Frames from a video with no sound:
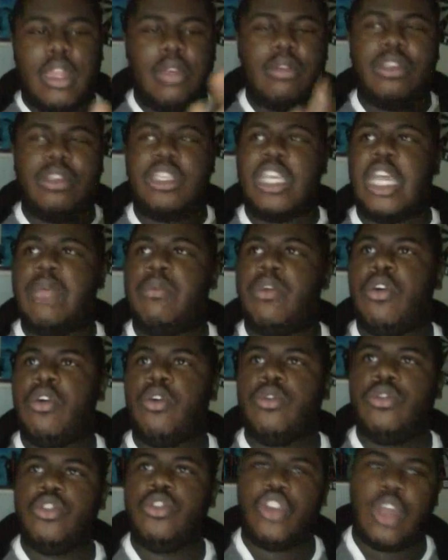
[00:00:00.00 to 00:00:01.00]
leave Salem and
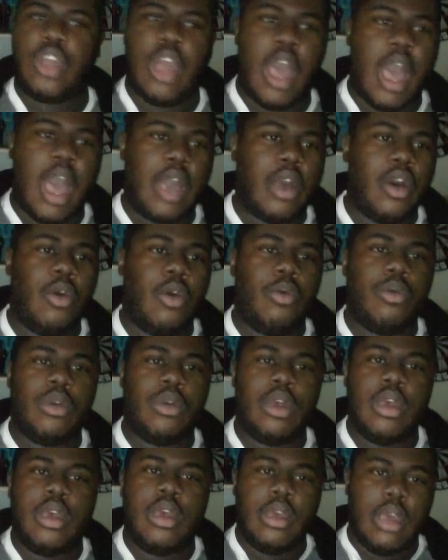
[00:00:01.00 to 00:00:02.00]
go to
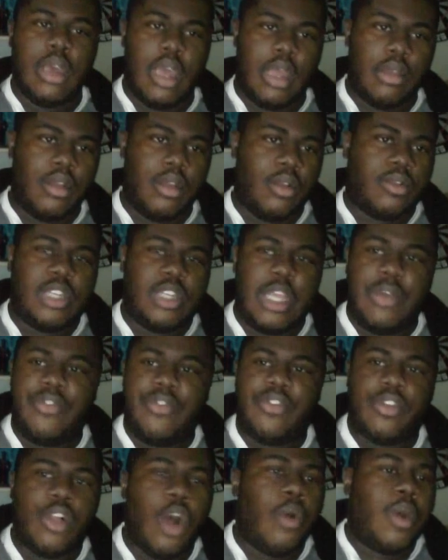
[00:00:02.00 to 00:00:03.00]
Chicago and, stay
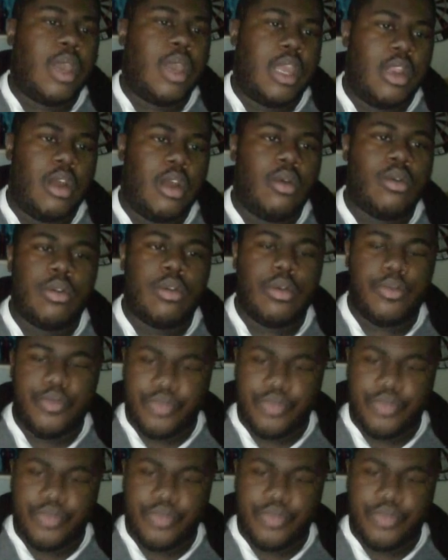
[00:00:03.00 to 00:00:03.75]
with Chloe, and